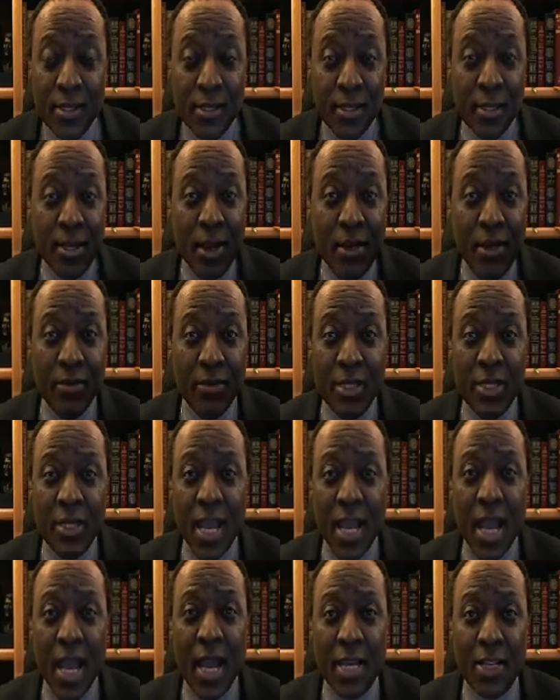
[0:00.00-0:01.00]
the
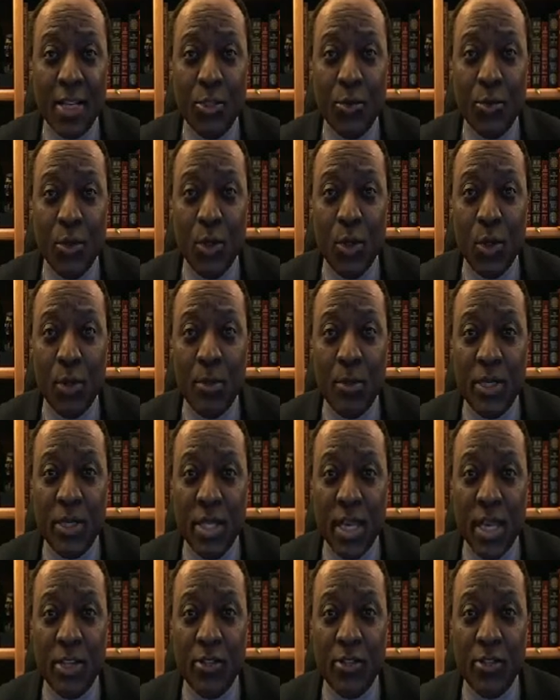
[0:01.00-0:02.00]
government's actual or
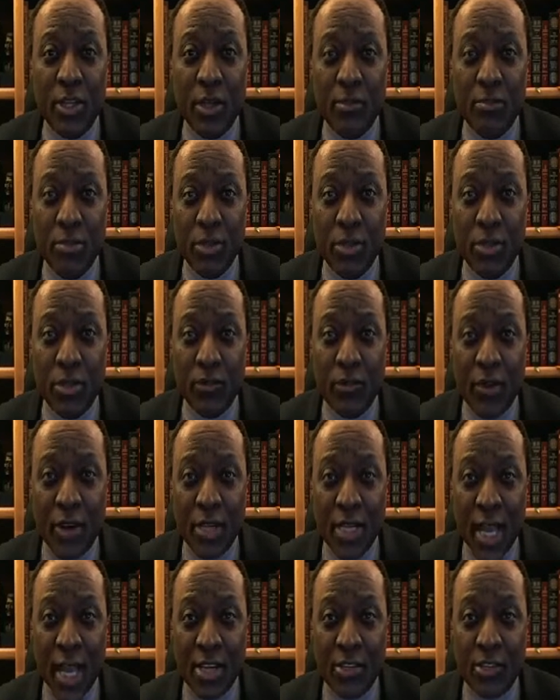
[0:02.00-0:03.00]
potential abuse of our
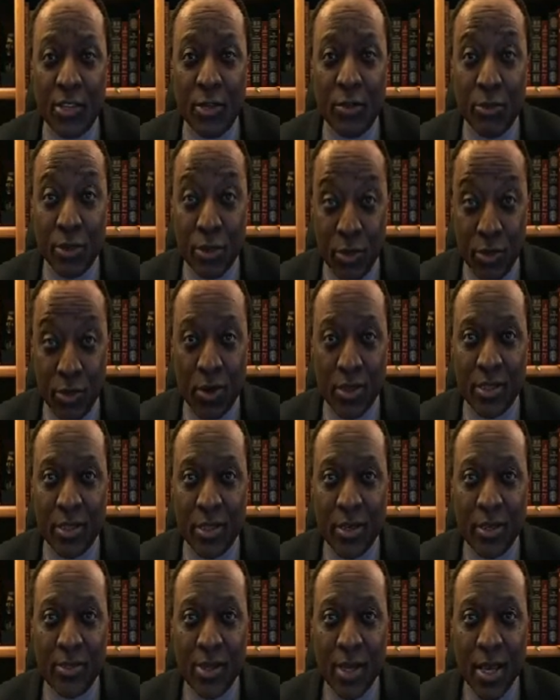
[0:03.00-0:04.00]
national
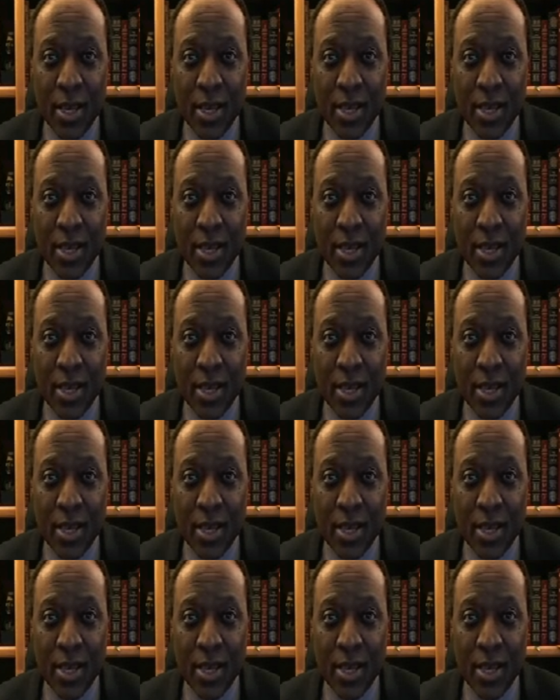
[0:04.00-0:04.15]
resources